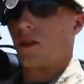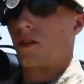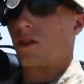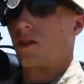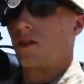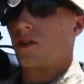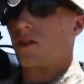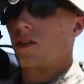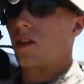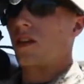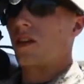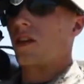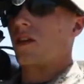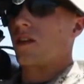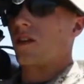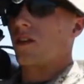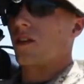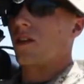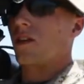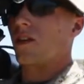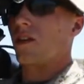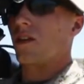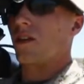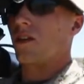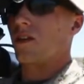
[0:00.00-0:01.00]
you see it,
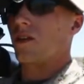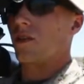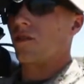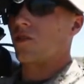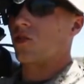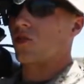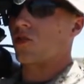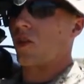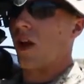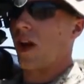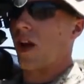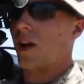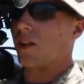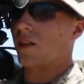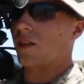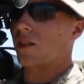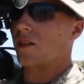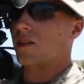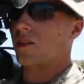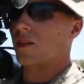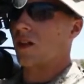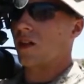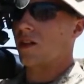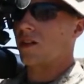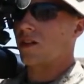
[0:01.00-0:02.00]
you can track it in the
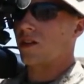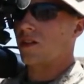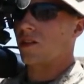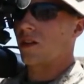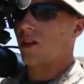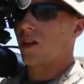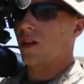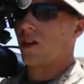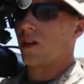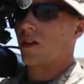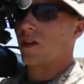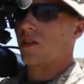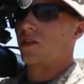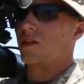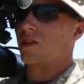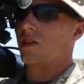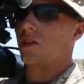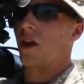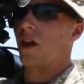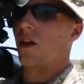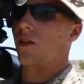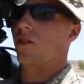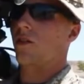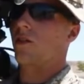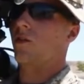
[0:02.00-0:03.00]
sights, so
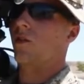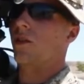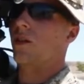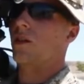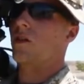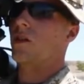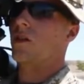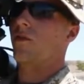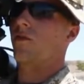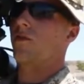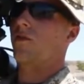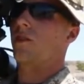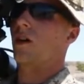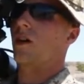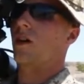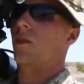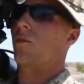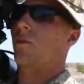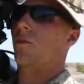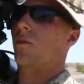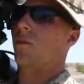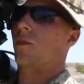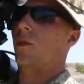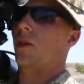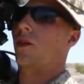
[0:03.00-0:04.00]
now you're going to lift up
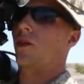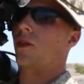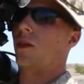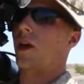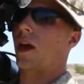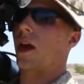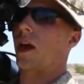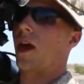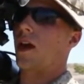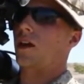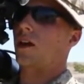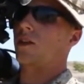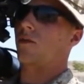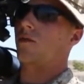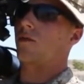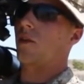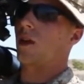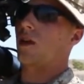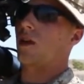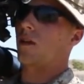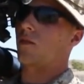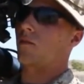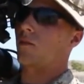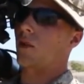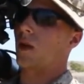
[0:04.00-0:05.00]
and you're going to
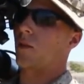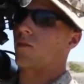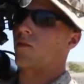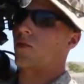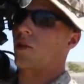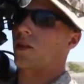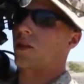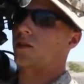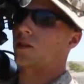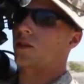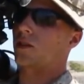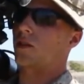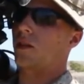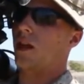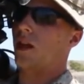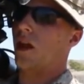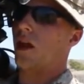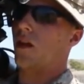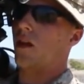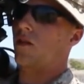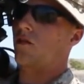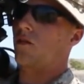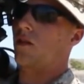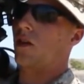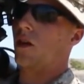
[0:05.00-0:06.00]
activate by pressing
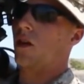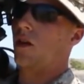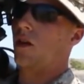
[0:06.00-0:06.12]
down